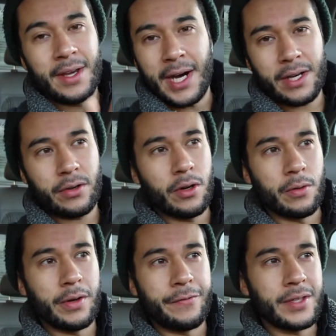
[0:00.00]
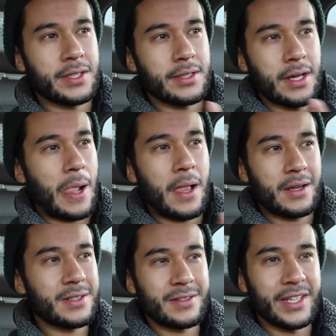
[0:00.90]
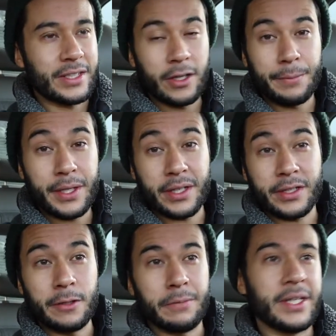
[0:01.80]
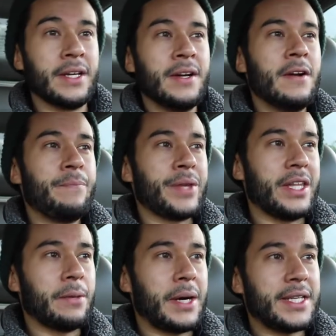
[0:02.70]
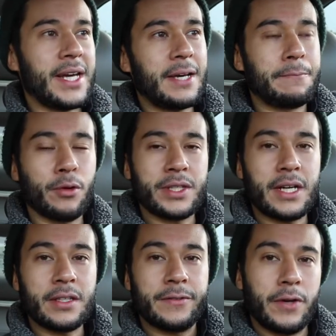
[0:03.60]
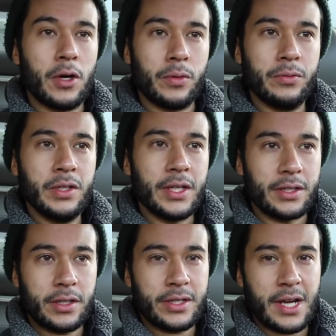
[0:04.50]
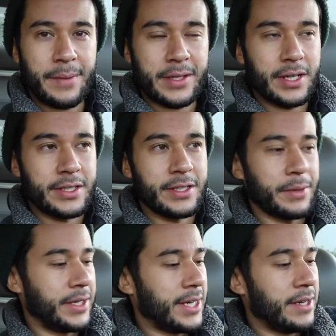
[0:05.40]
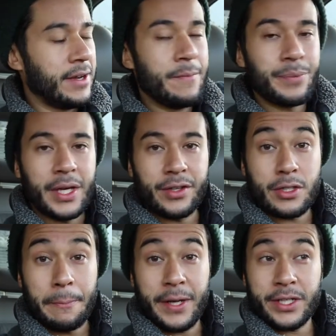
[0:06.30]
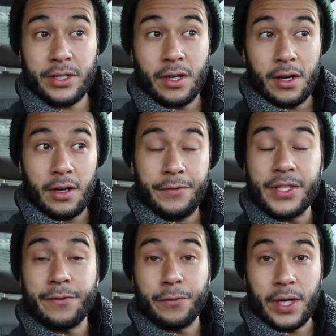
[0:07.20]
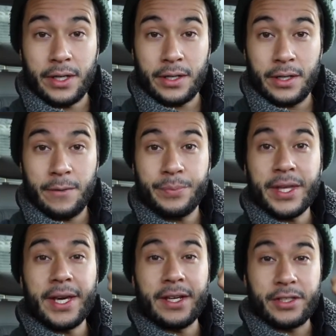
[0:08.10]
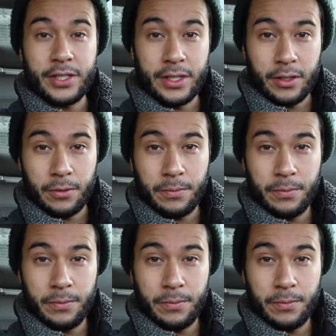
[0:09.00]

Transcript: I don't know if it's, it could be, it couldn't be. And then my dad pulls out his phone. Another time I, I see my dad, and there's a picture of his friend and Chino.